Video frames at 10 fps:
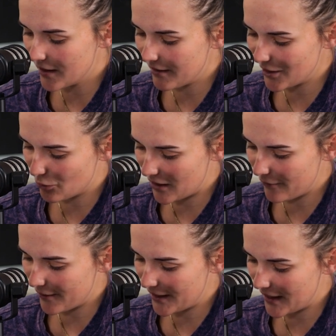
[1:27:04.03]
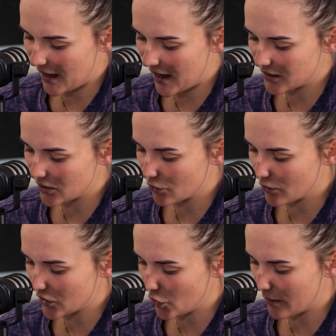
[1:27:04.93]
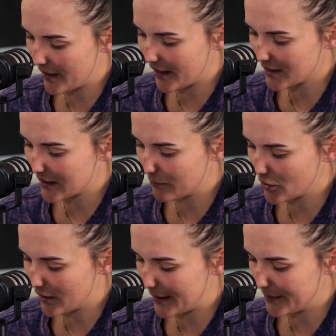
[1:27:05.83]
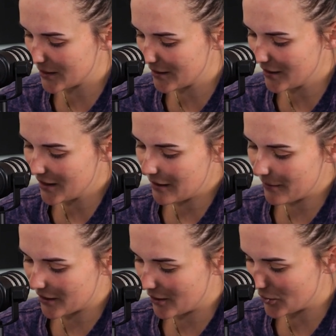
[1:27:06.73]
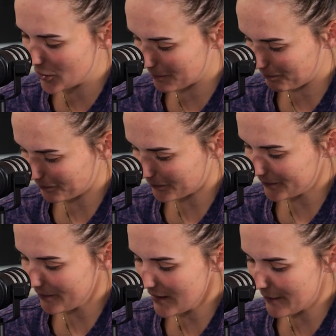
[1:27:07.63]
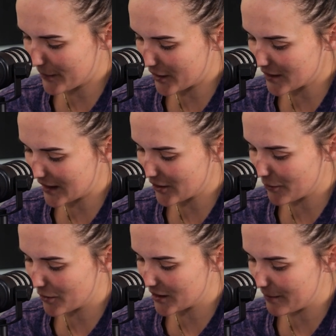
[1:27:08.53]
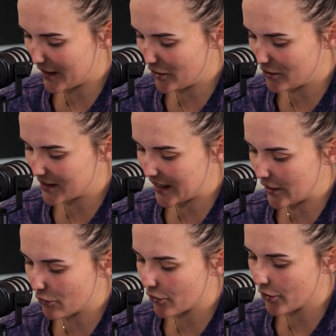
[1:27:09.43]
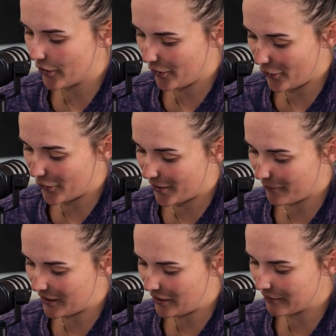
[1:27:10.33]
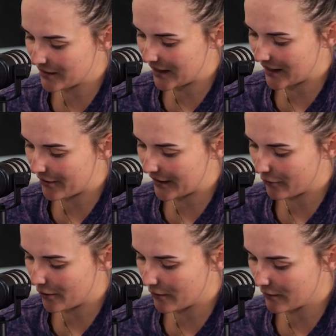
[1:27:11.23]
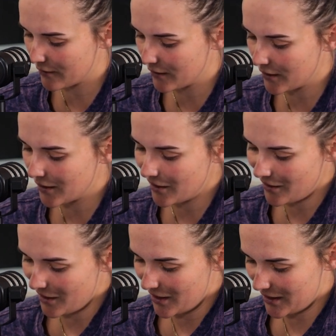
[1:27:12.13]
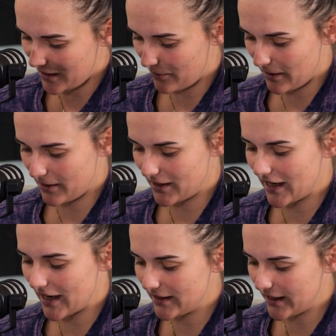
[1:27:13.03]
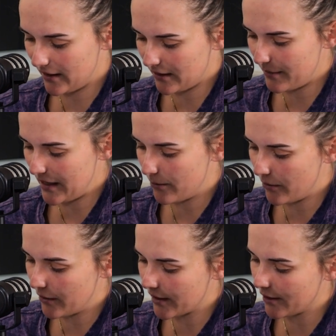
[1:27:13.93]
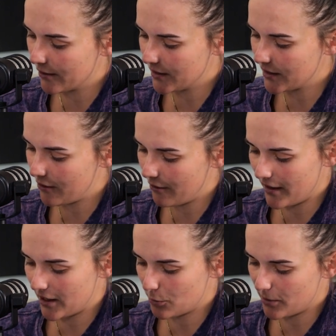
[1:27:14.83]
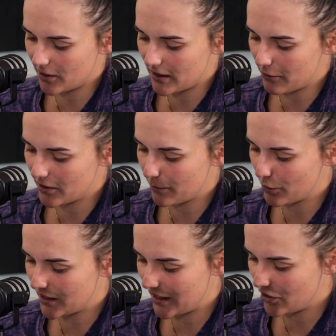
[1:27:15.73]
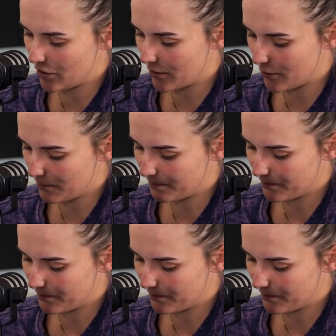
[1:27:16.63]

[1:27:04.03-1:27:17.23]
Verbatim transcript: That's why I find it hard to talk to you about it sometimes, because I don't want to make you sad or hurt when you have done nothing wrong. Sometimes it's hard telling the people you're closest to things, because I want to protect you all.